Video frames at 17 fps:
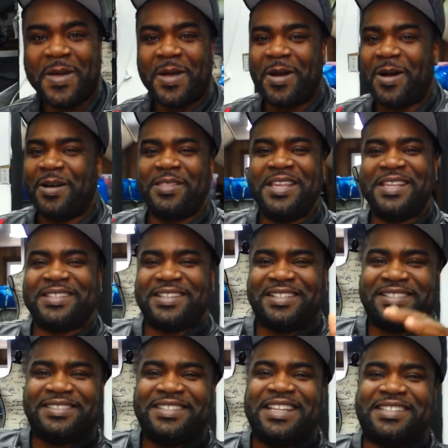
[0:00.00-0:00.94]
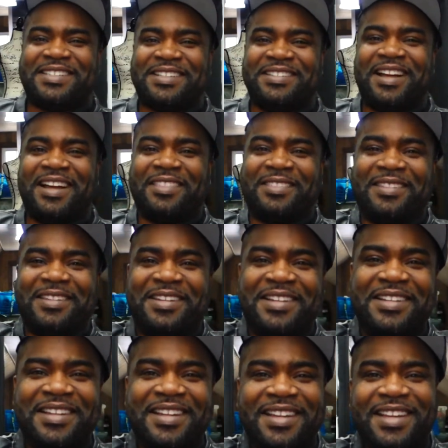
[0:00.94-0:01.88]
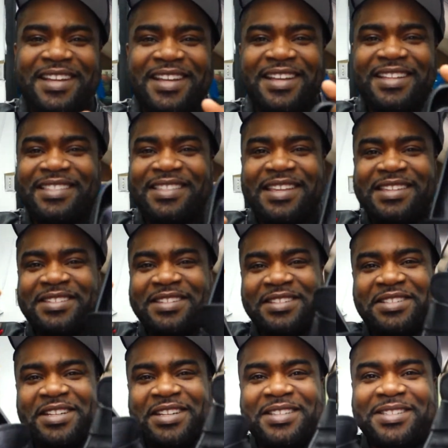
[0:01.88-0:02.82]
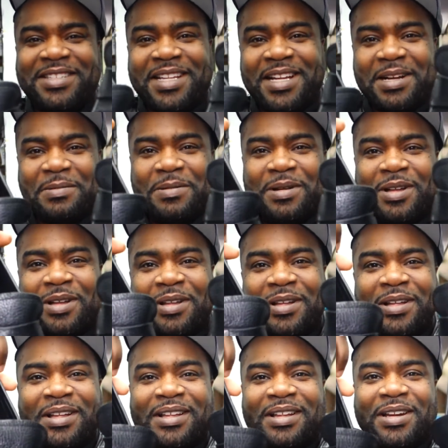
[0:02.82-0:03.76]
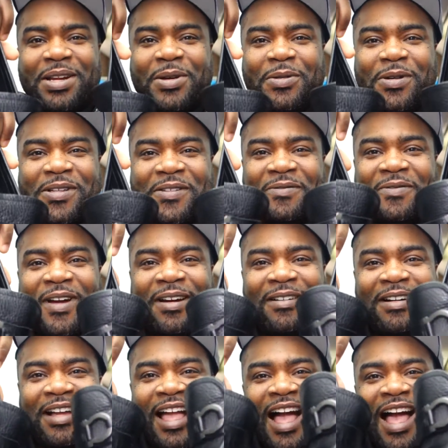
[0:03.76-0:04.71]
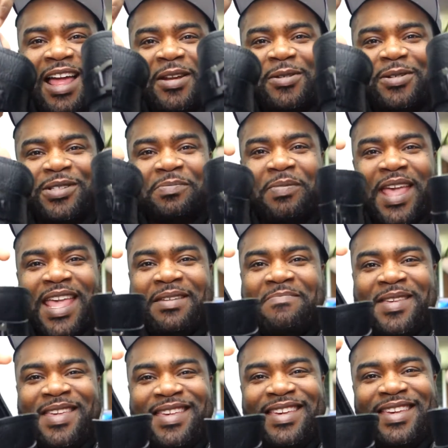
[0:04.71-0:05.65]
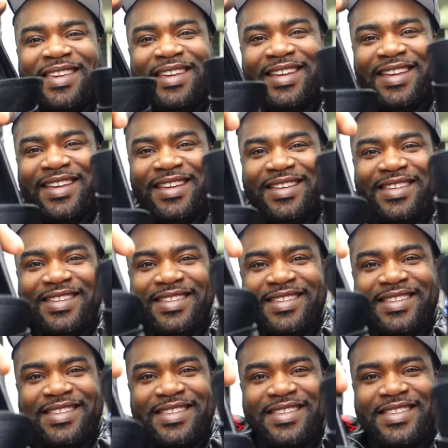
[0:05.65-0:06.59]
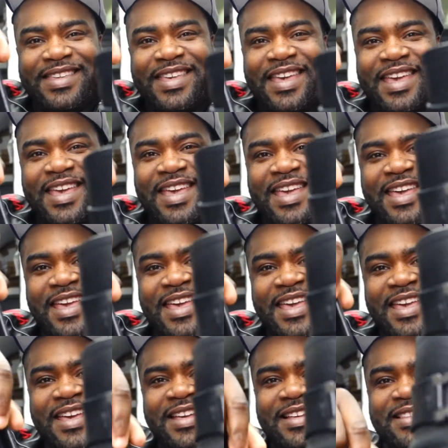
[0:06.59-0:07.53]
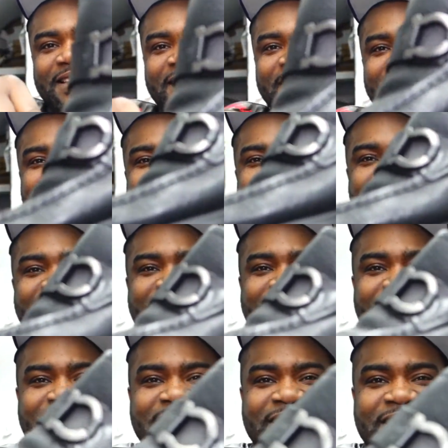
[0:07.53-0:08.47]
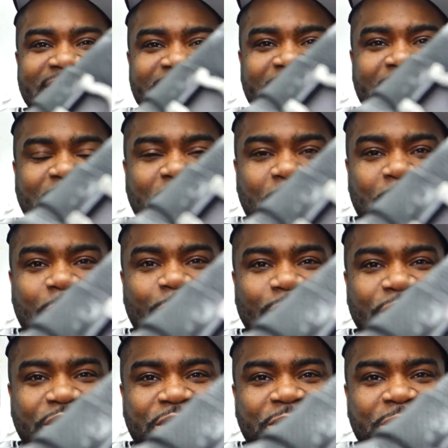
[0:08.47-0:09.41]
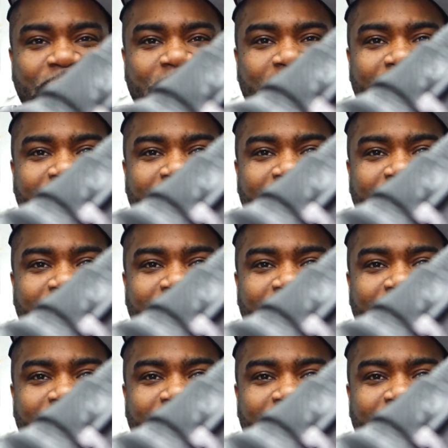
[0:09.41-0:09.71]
Oh, these are nothing. These are just some Louis Ferraganos, baby. Yeah, look at these. Look at the horseshoe.